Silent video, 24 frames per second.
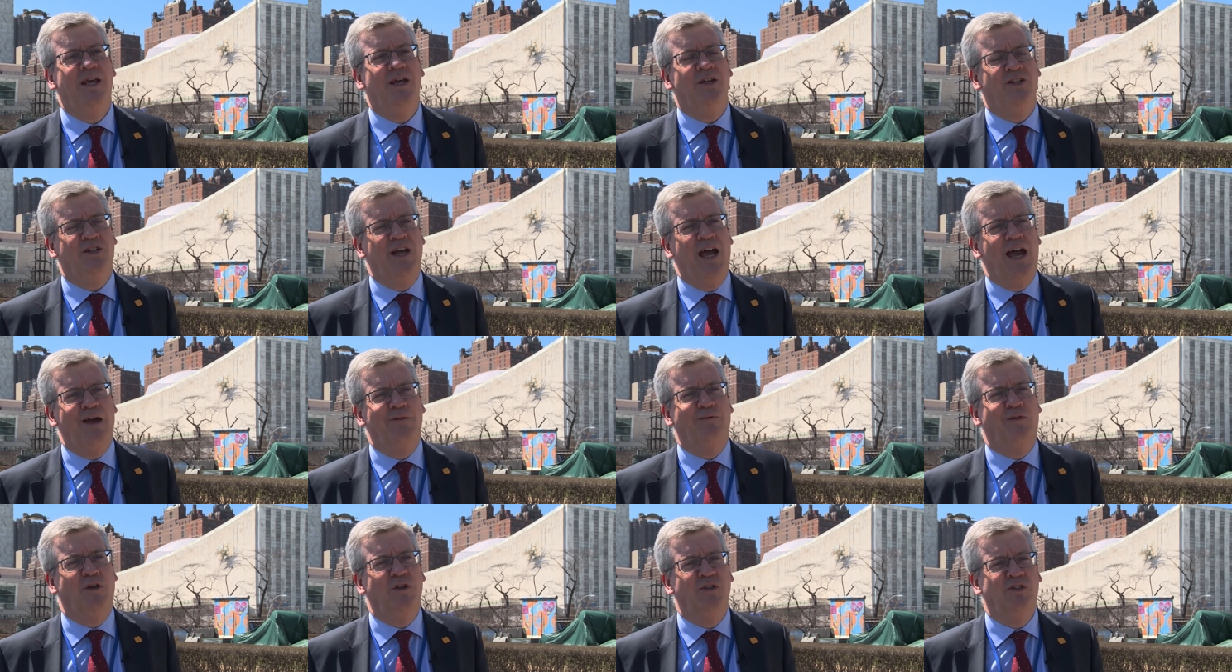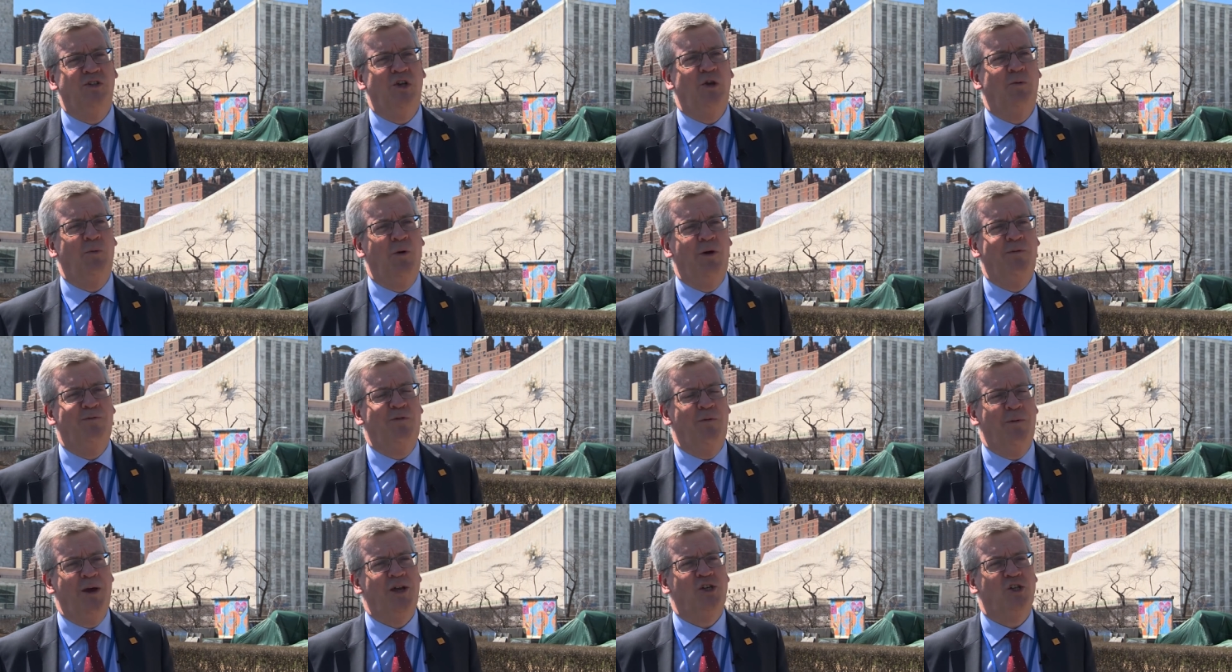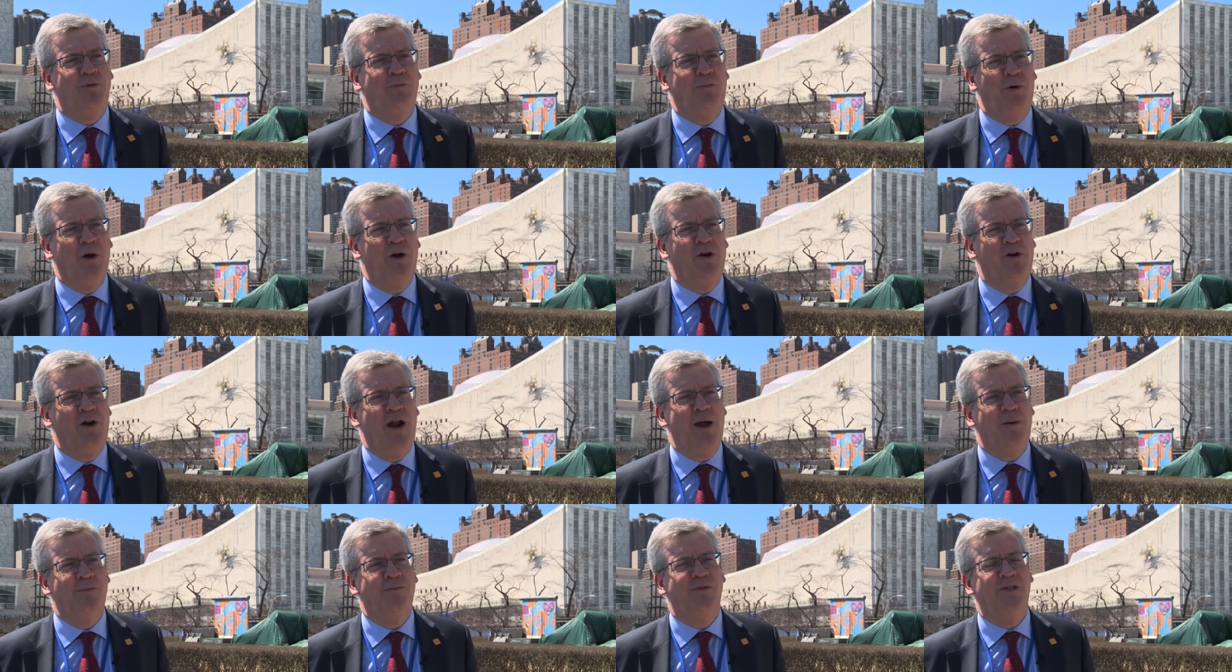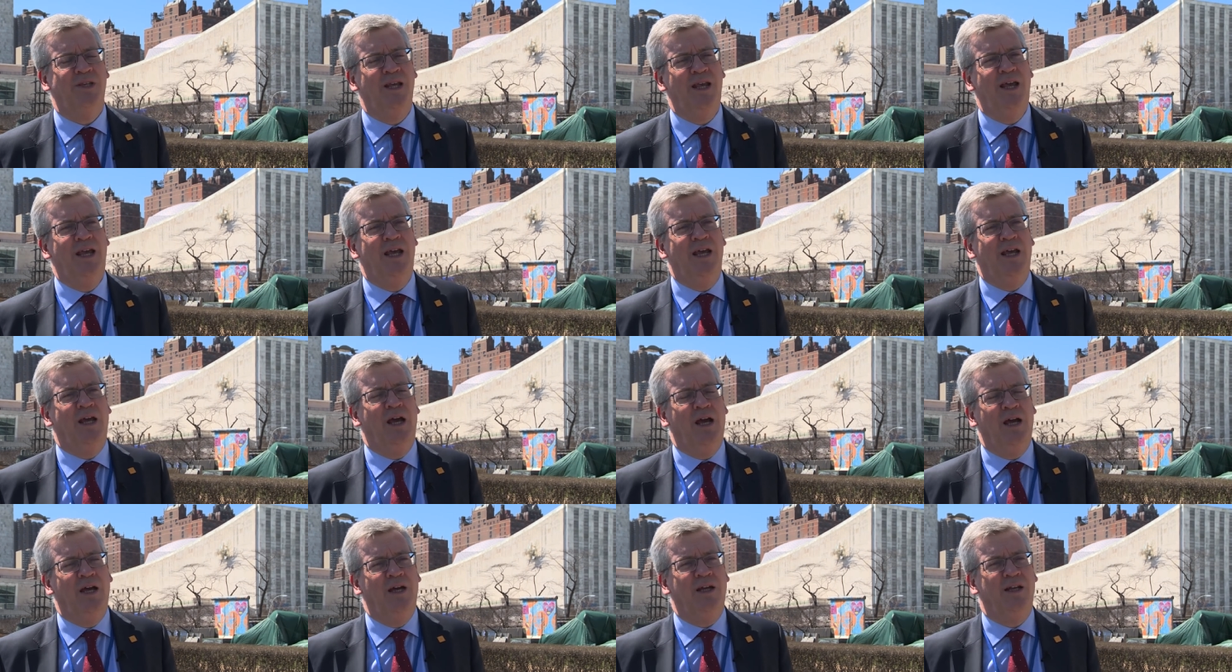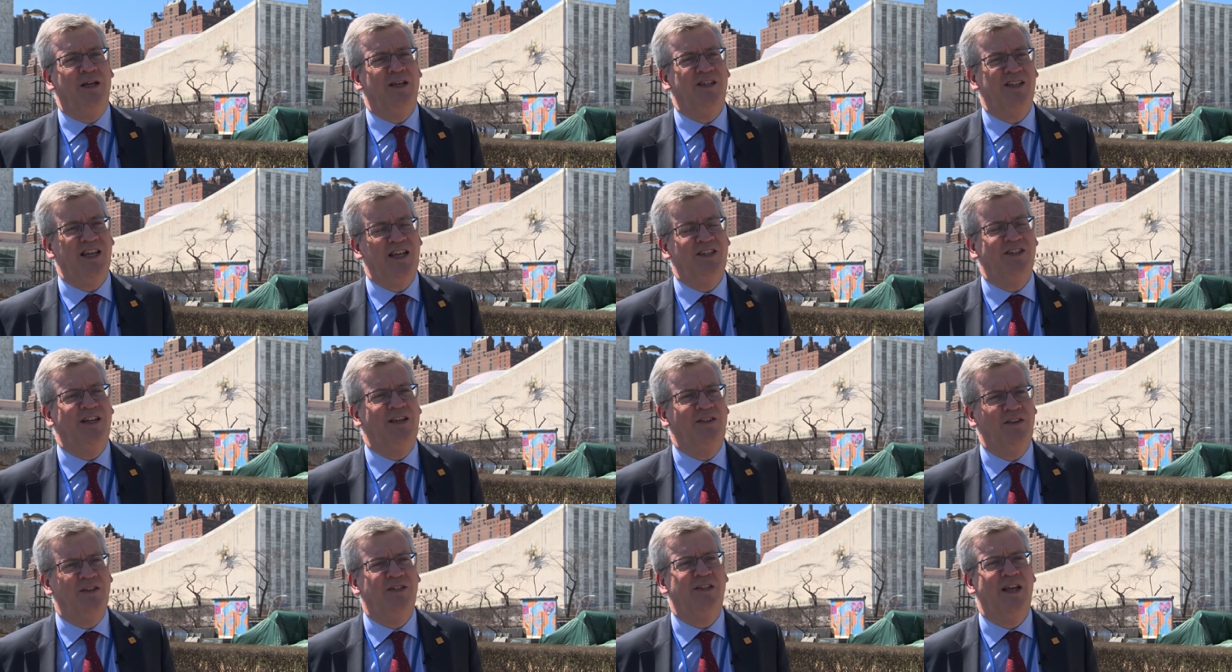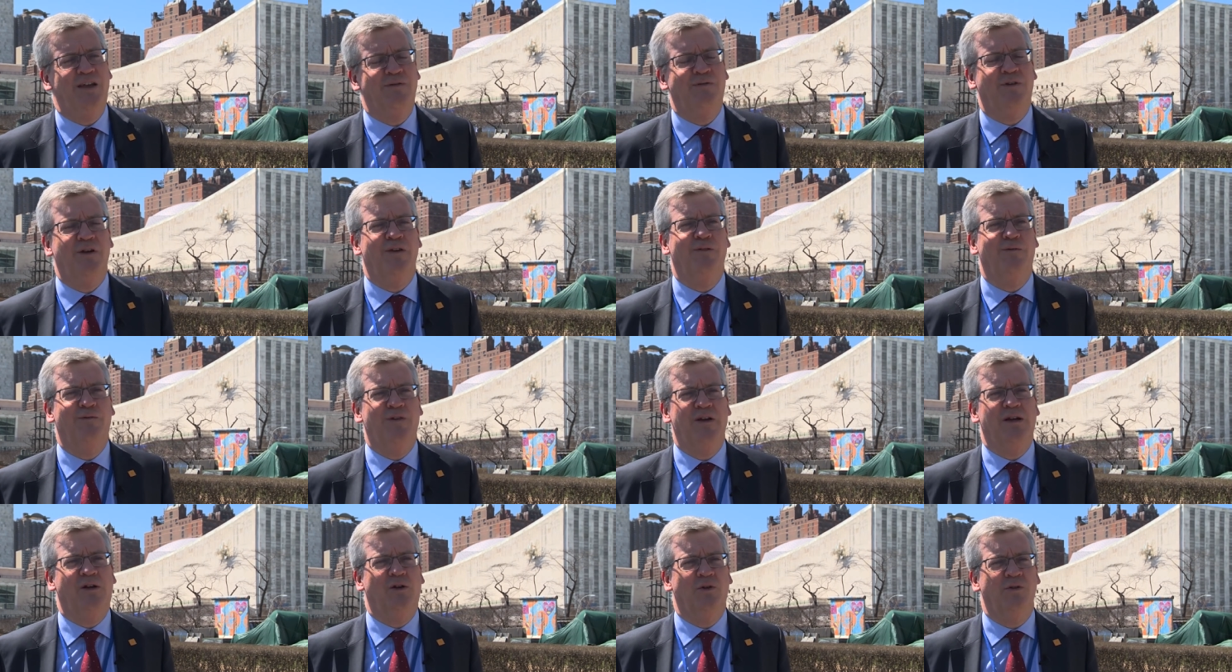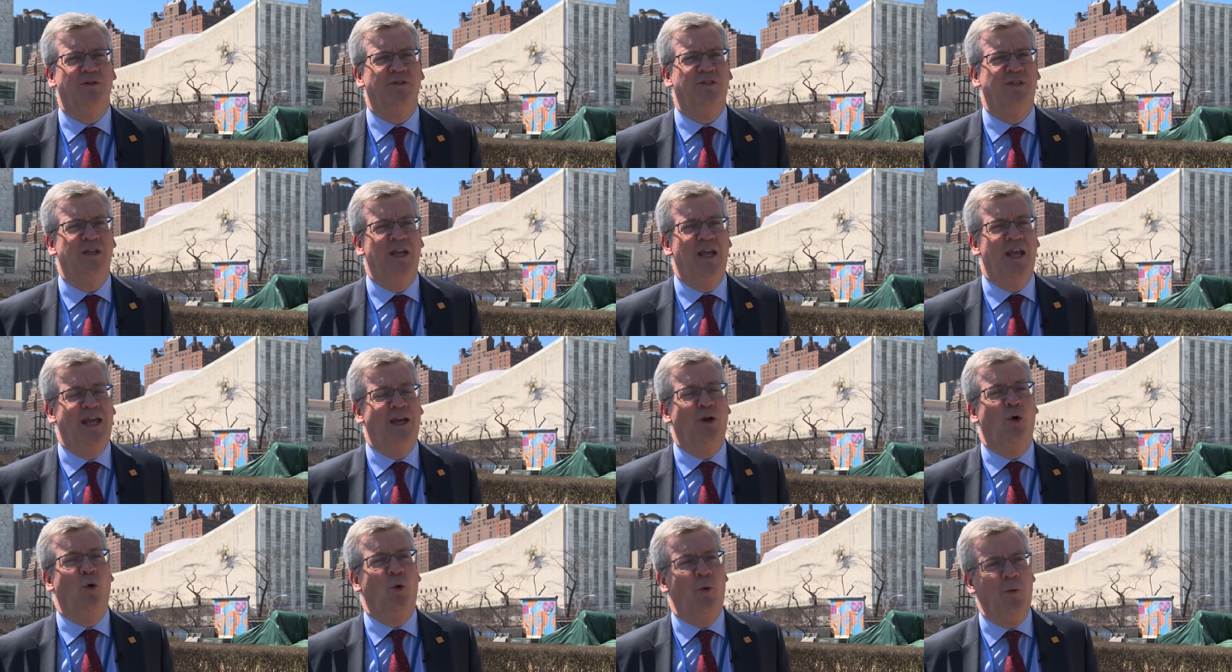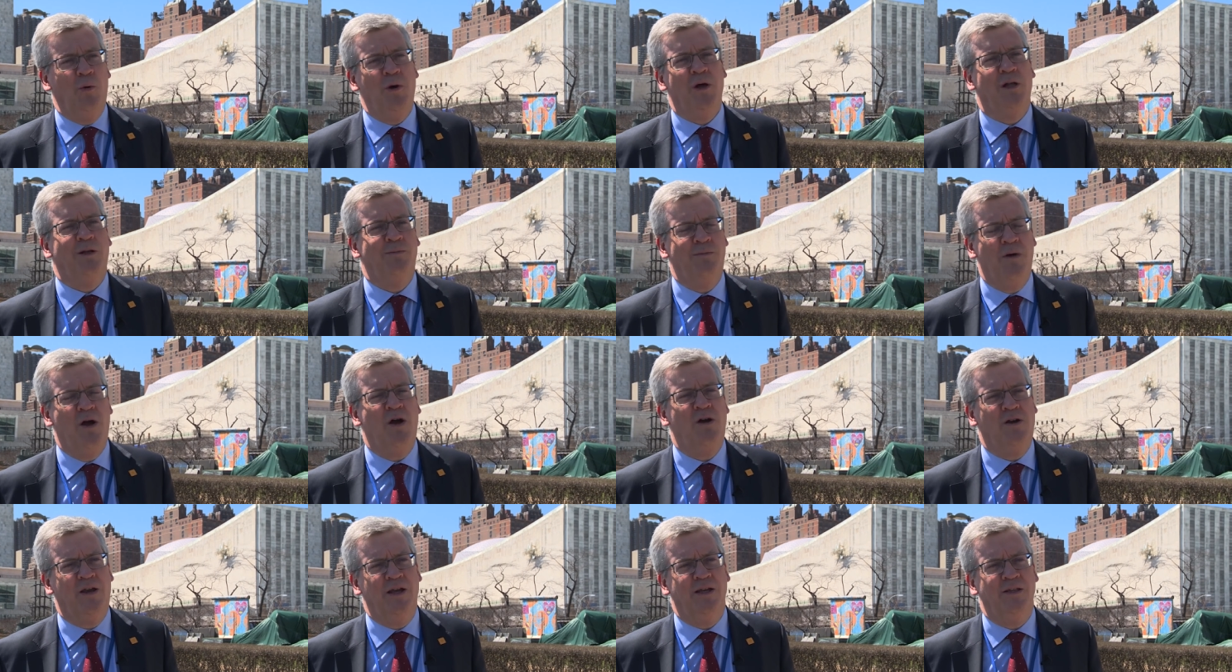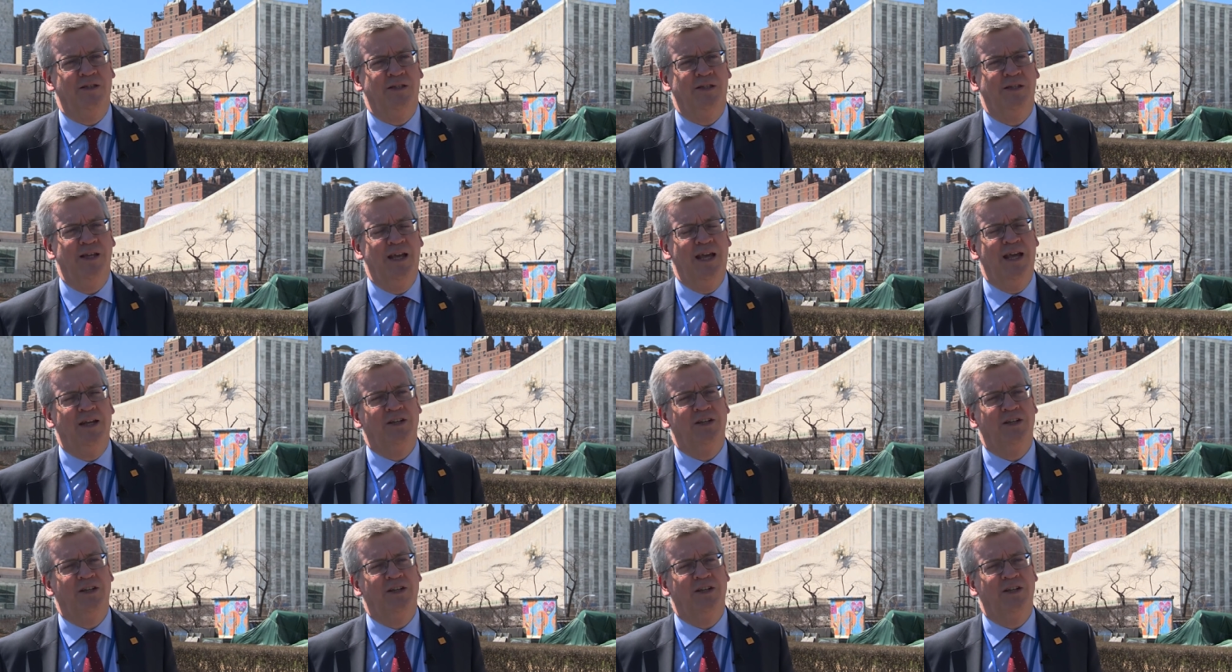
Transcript: to have consumer information programs uh, assessing the safety of vehicles in all world markets.